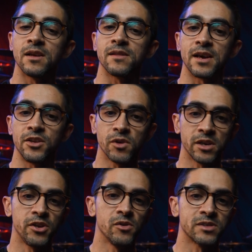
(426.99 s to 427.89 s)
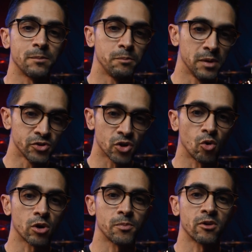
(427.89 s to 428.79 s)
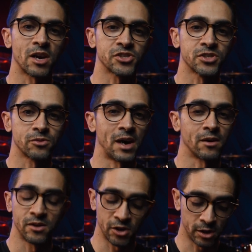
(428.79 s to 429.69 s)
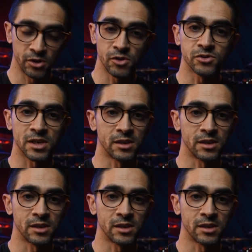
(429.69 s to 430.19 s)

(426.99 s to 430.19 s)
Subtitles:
that you can use and build your chord progressions around. You can use